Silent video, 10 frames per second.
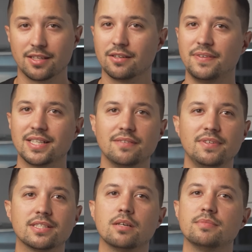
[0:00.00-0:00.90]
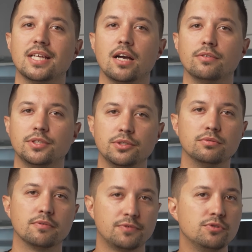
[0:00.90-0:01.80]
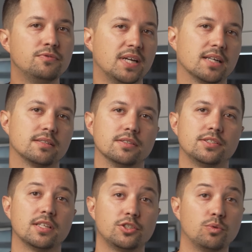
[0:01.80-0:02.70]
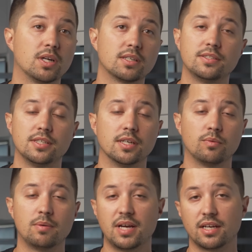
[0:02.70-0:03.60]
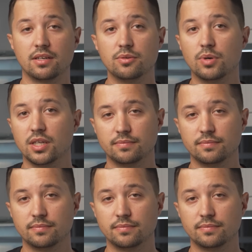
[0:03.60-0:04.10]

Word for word: their effectiveness comes down to a few factors that you'll want to consider when buying a new one.